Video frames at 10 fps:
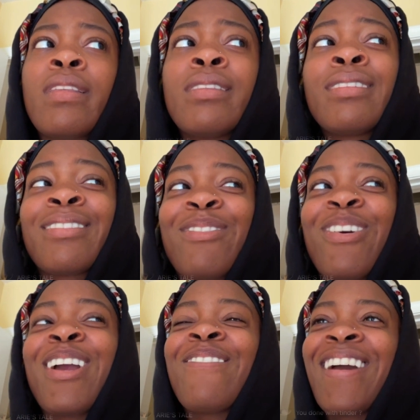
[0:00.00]
and
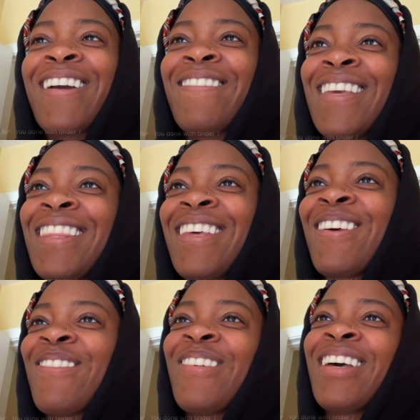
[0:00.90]
where am I going to meet
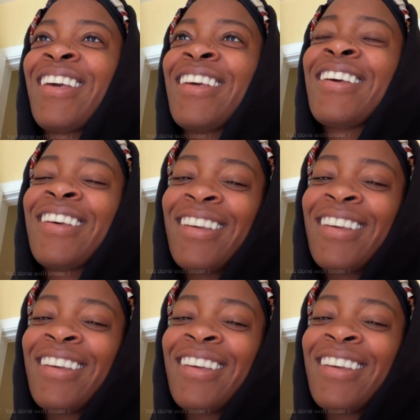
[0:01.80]
them? But.